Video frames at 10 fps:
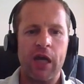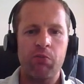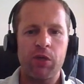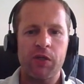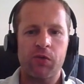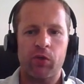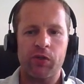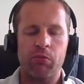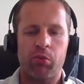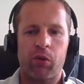APs
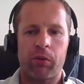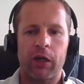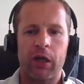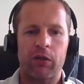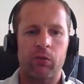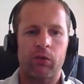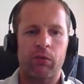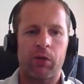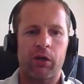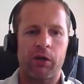wasn't propagated with
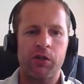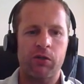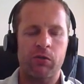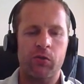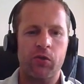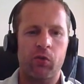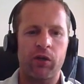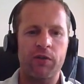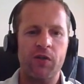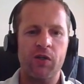the migration tool. So
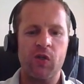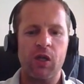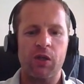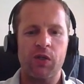what is this?